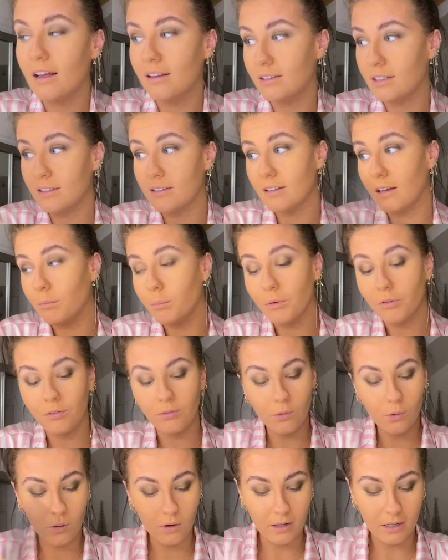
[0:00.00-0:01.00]
As I said
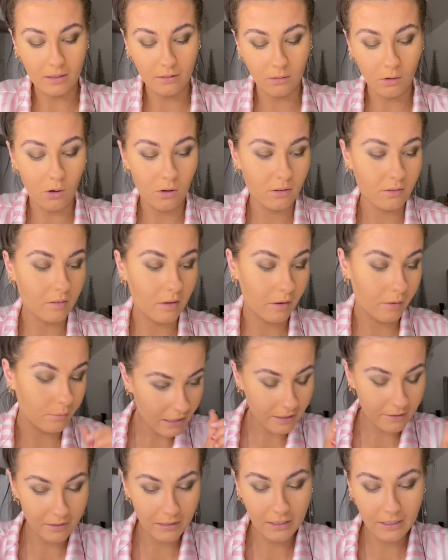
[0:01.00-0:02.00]
before, in lockdown,
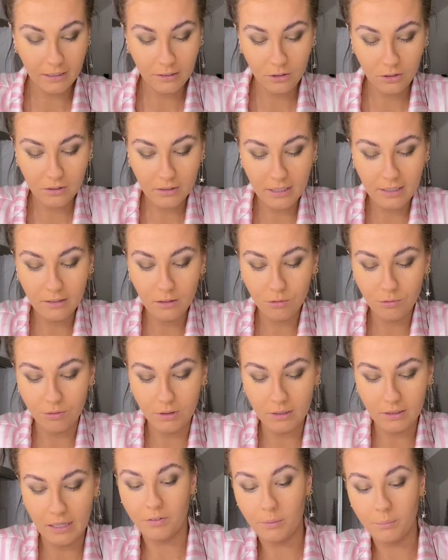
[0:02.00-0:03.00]
I think I just kind of
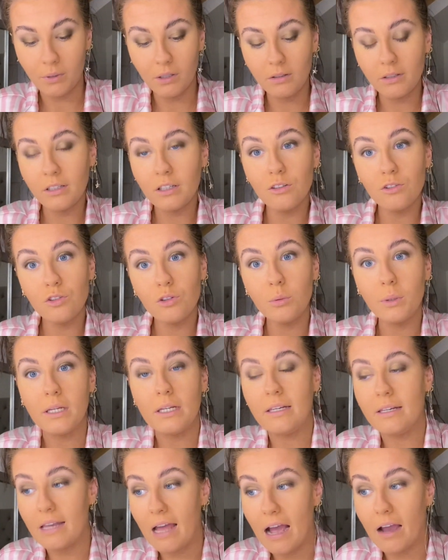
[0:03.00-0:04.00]
realised I'm not gonna do
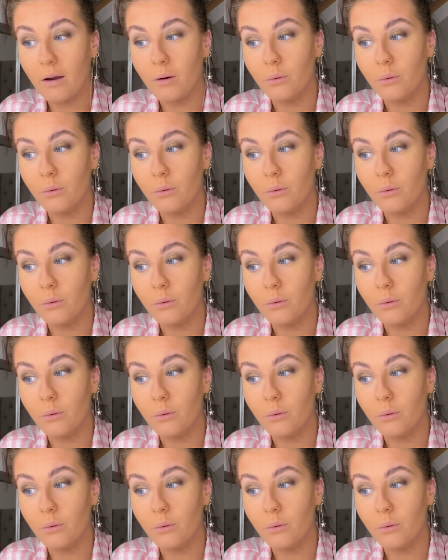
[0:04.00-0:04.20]
it now.